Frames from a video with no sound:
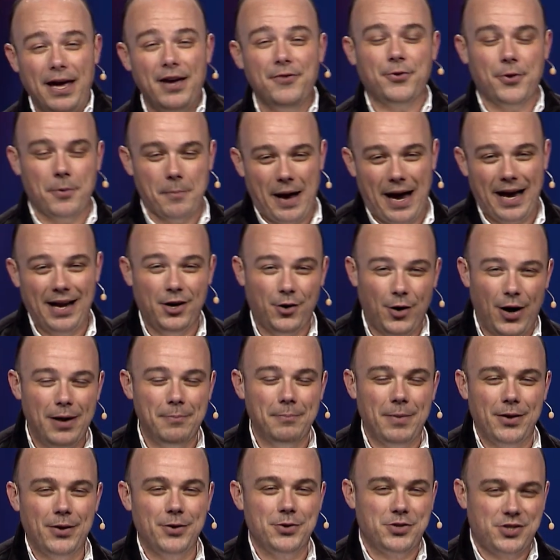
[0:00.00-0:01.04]
pay for my
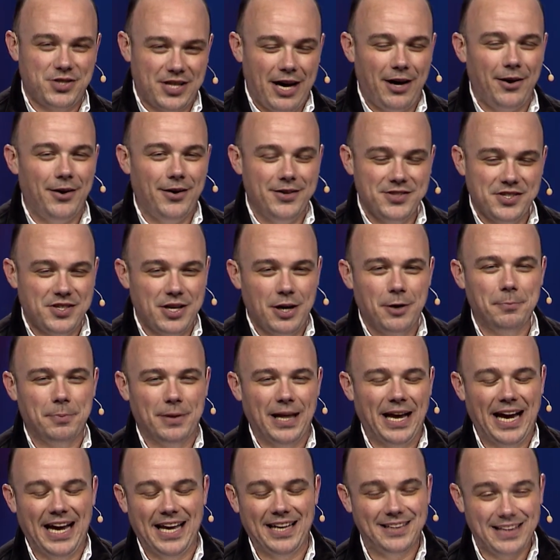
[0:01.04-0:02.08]
grandmother's cell
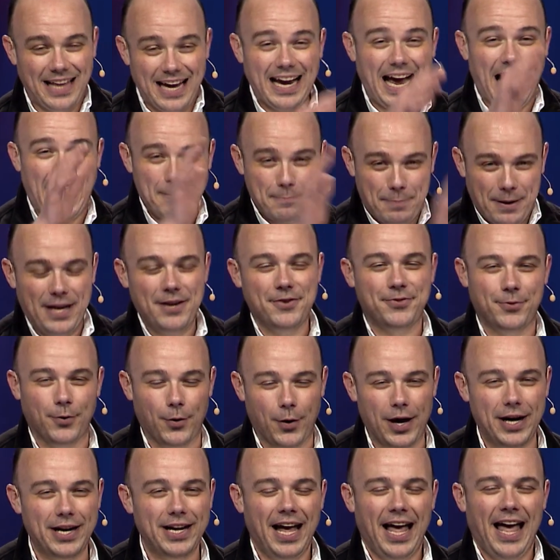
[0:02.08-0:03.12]
plan. Like, I pay
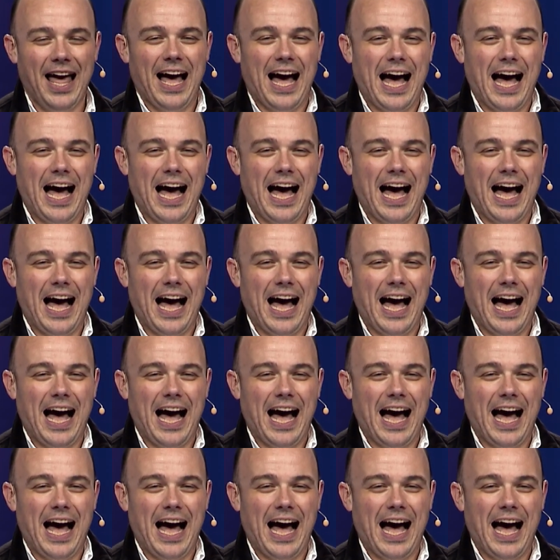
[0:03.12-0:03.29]
for it.